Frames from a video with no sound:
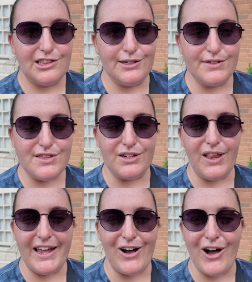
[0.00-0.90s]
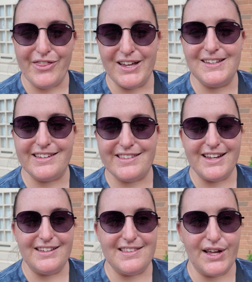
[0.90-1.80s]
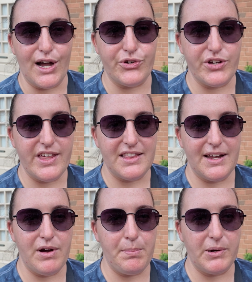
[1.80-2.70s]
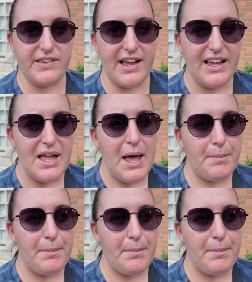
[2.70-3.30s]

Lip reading: lose their like authenticity to the country that they represent.